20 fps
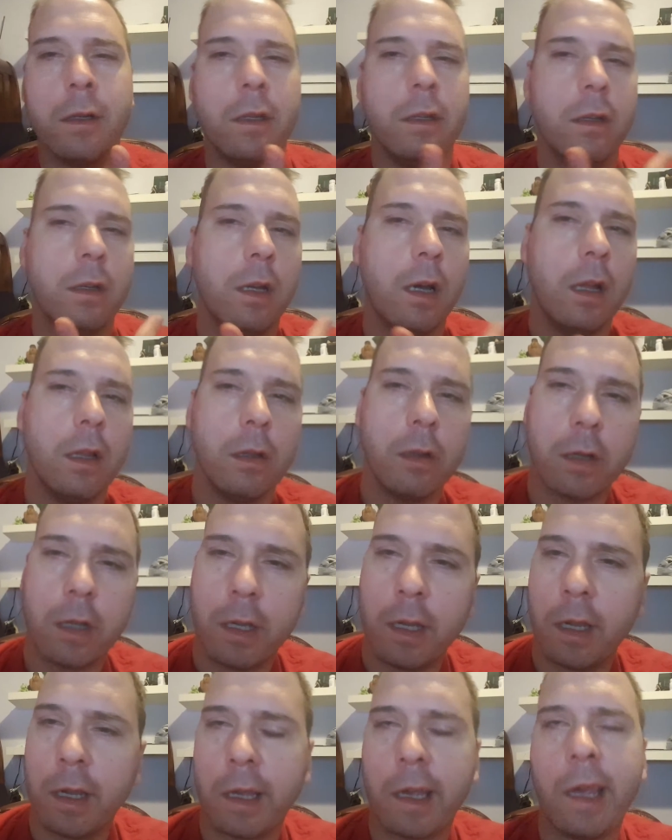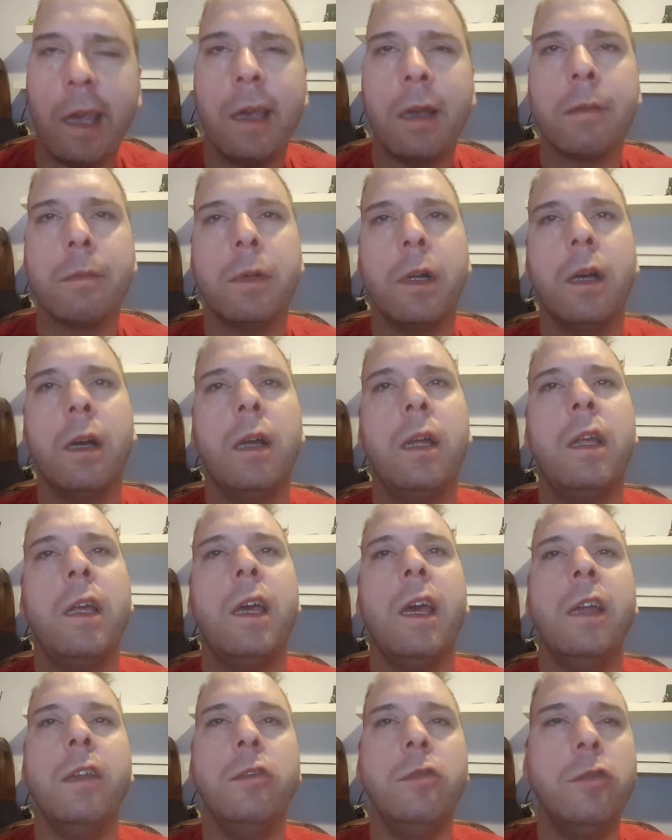and you're not looking at a camera,
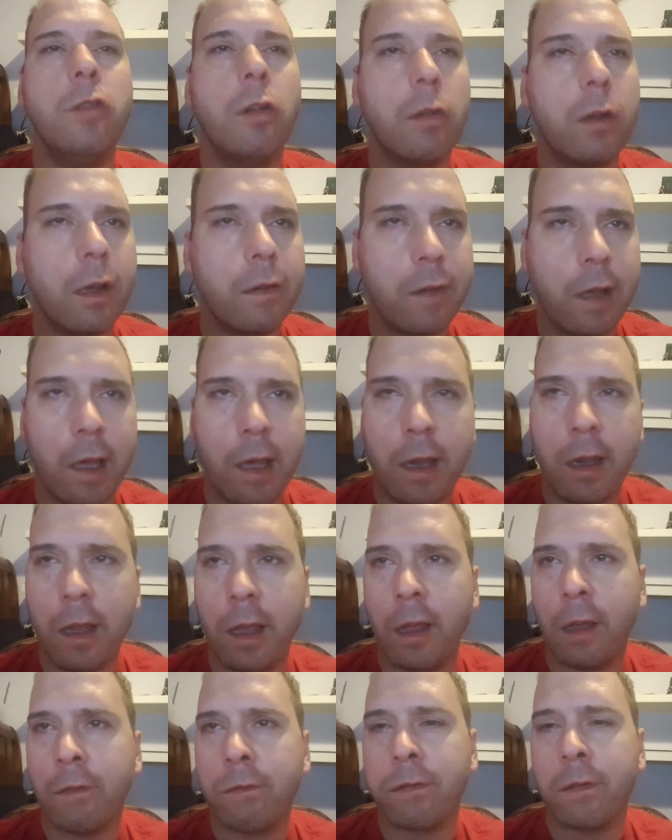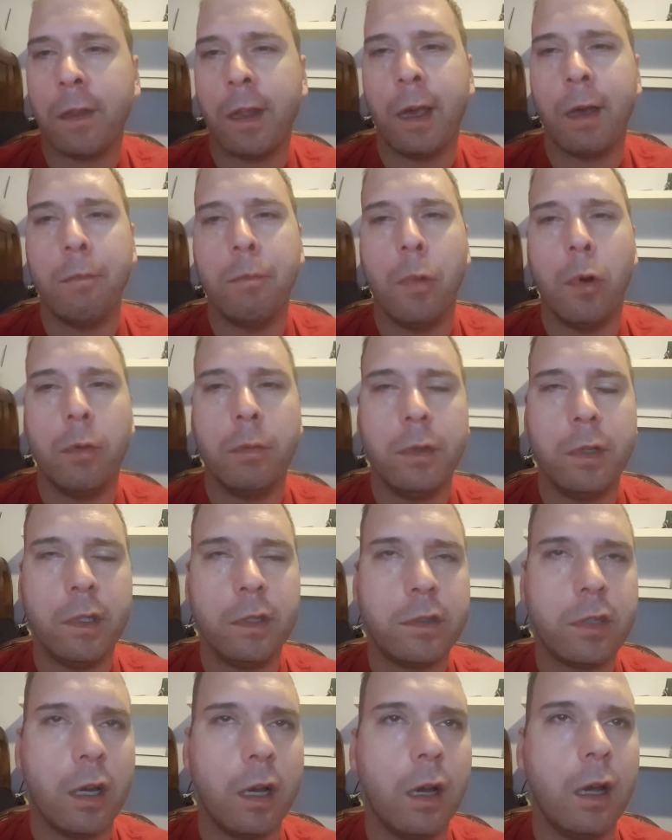and you don't have a headache for that moment in
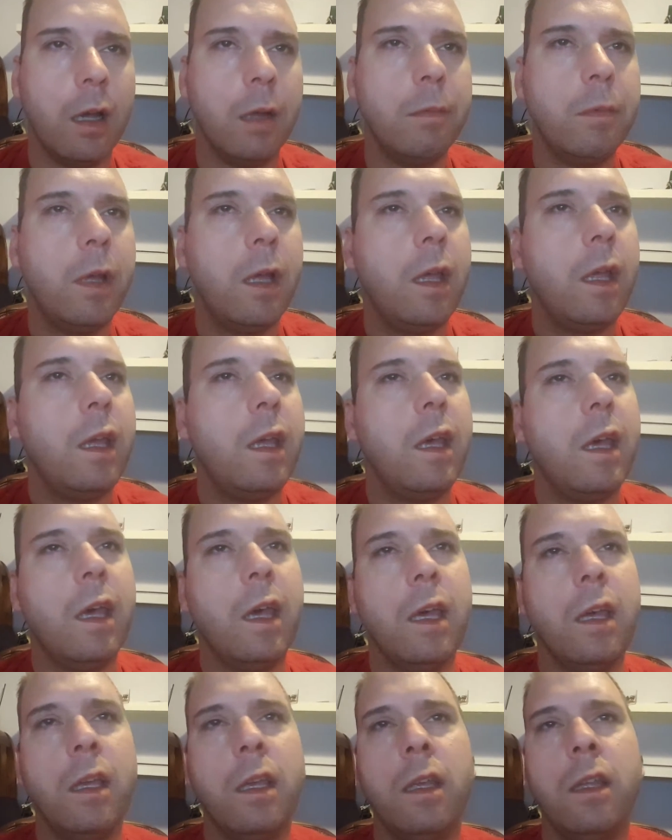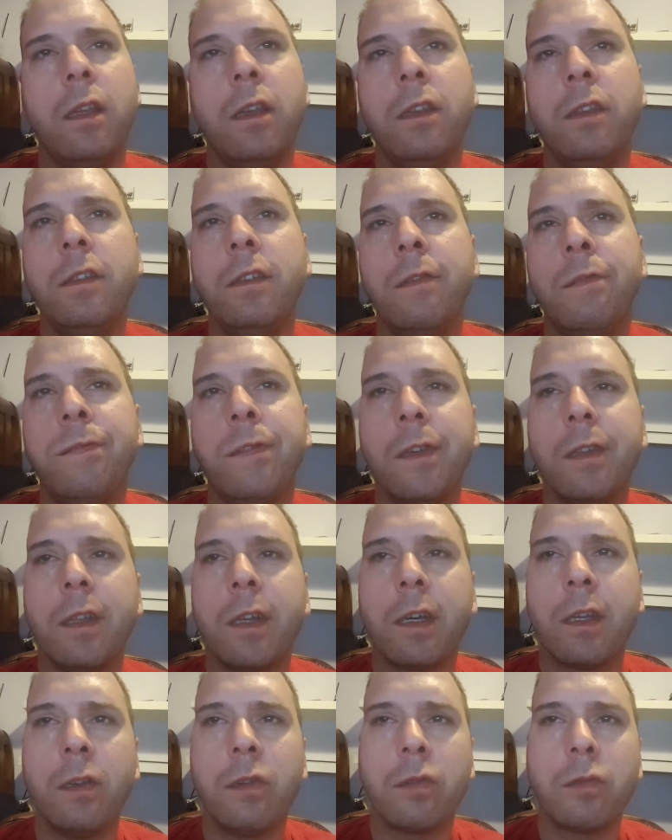time, and you feel like
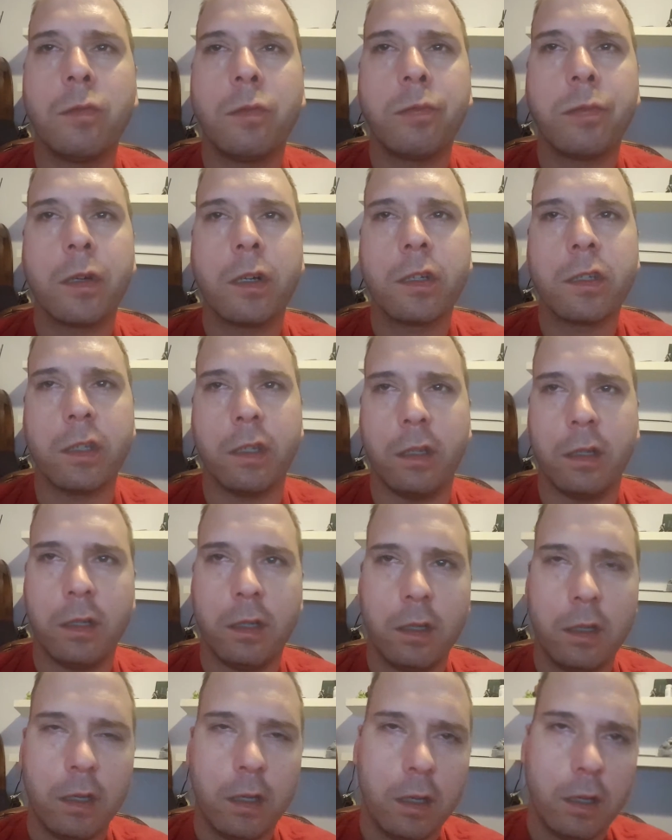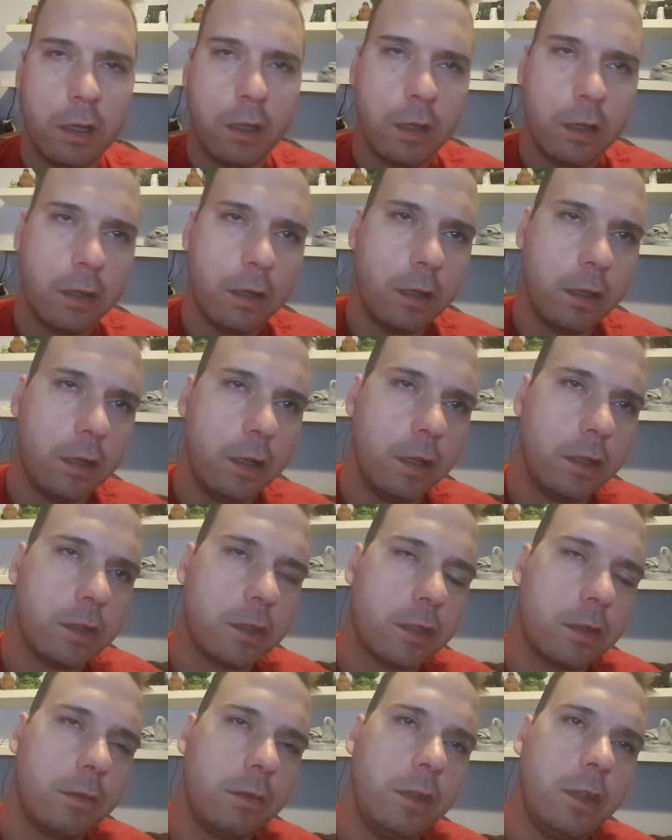a normal person, and then
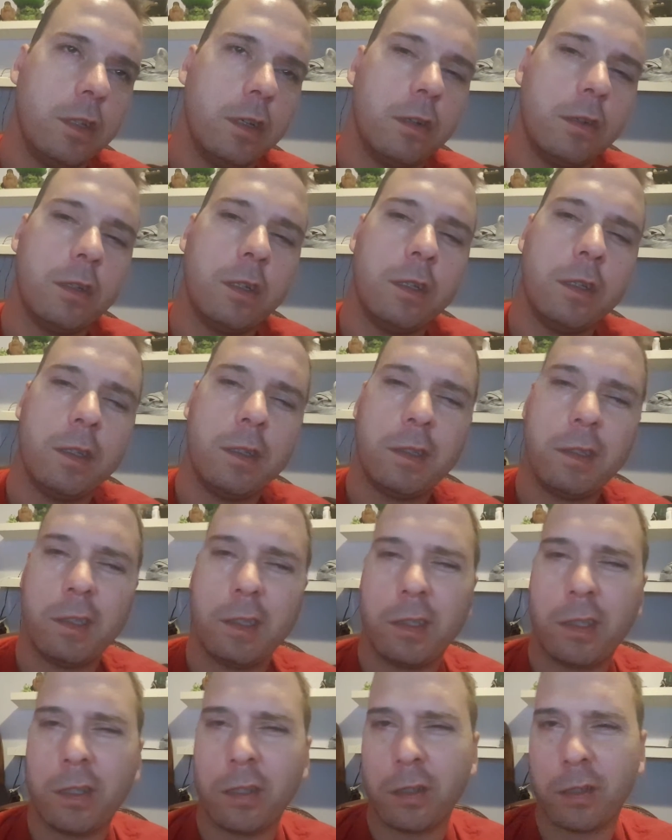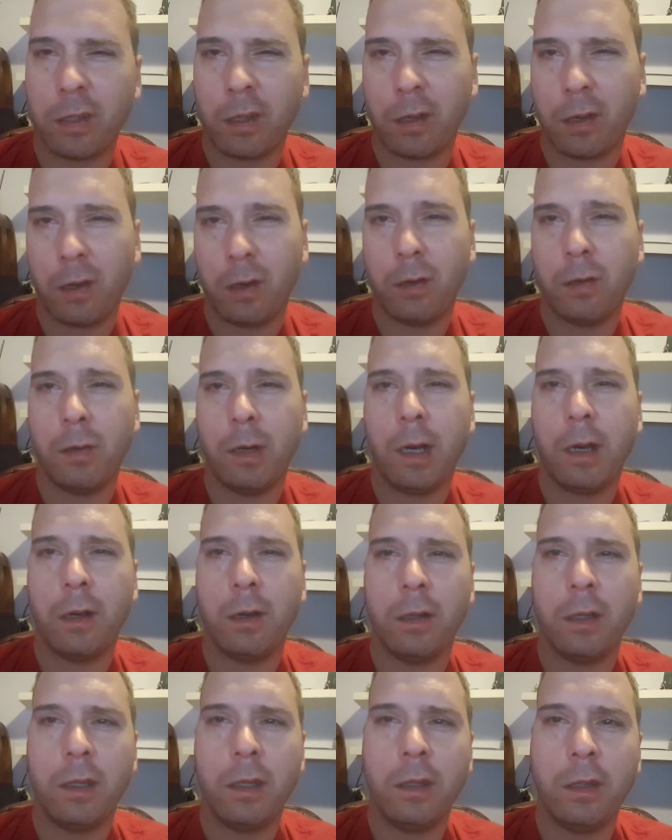it's just like, oh wow.
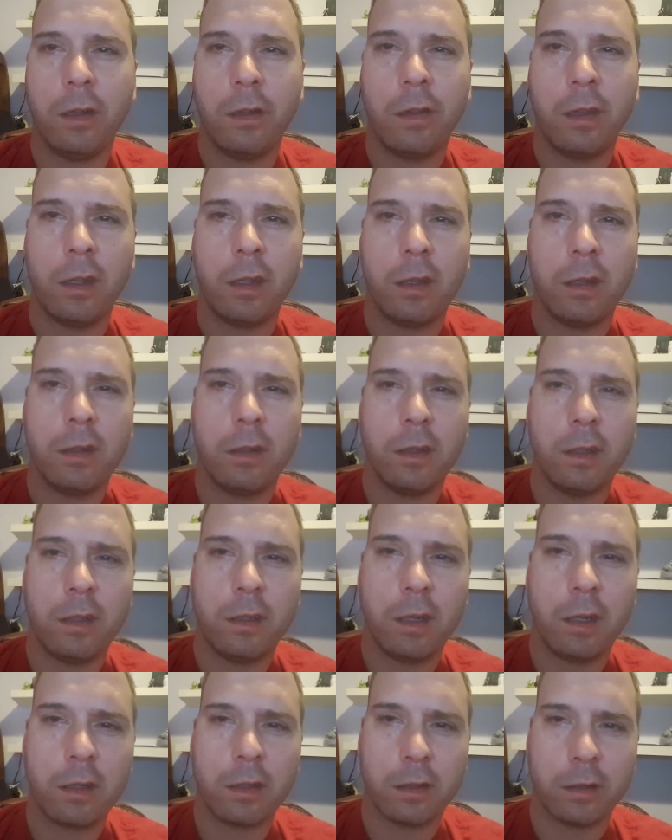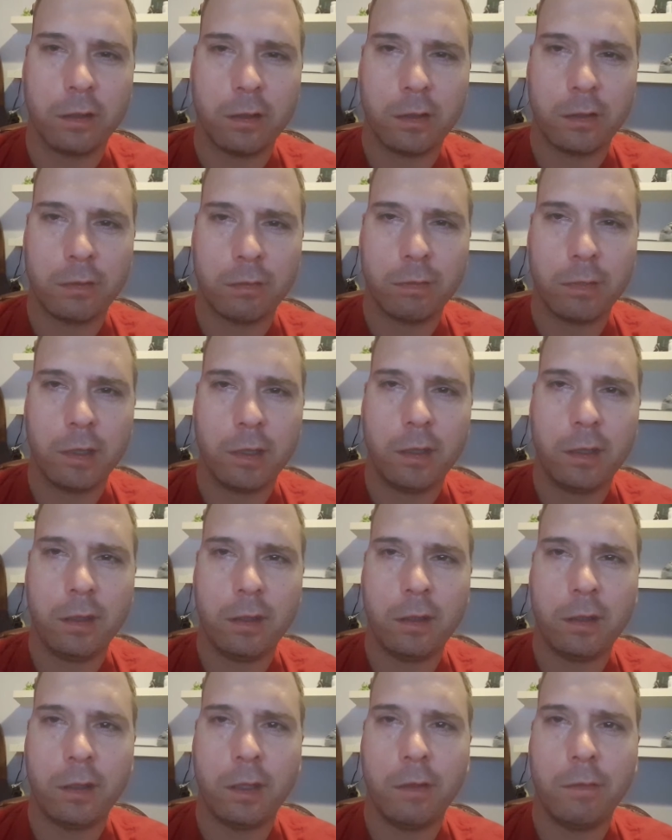And then you think, oh, the doctor is really
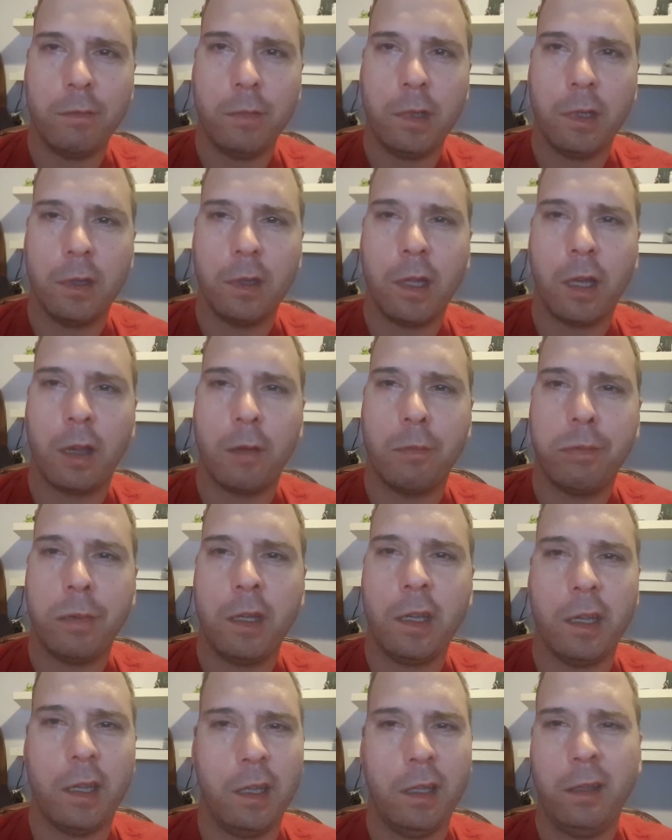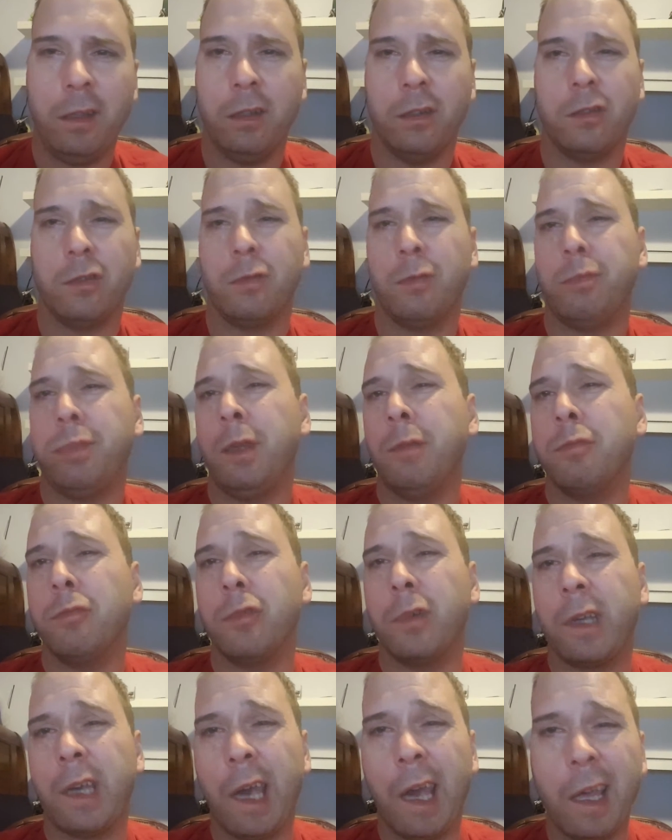giving me a lot of pity. He deals with people
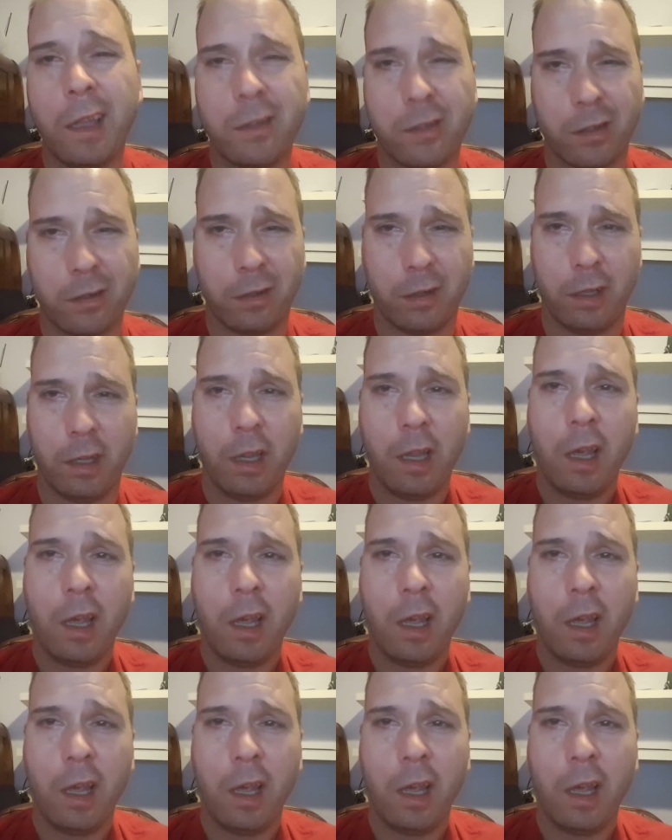with cancer.